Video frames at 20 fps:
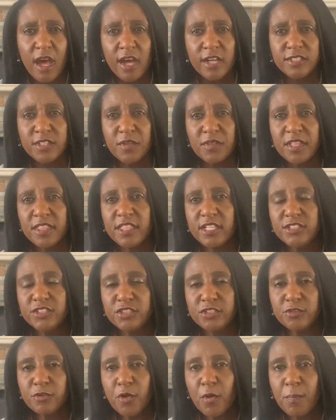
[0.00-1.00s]
so that the
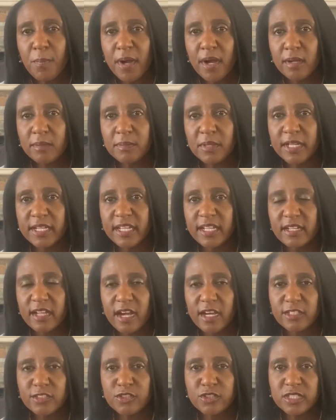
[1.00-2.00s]
general public can
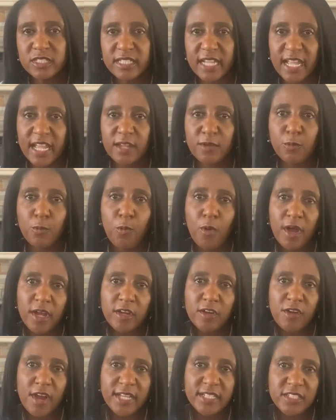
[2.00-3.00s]
understand
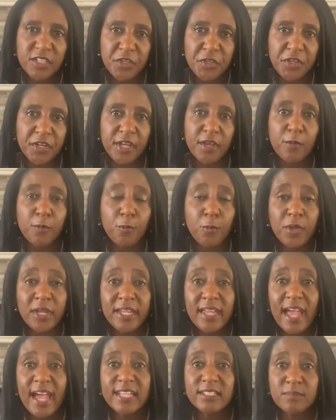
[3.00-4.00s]
what criteria
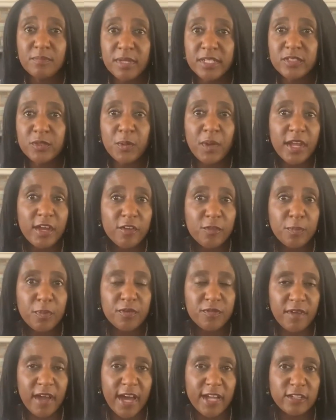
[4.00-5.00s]
we as mental health
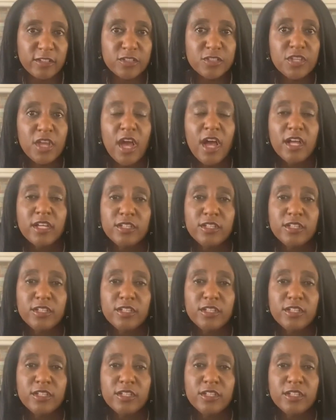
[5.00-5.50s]
providers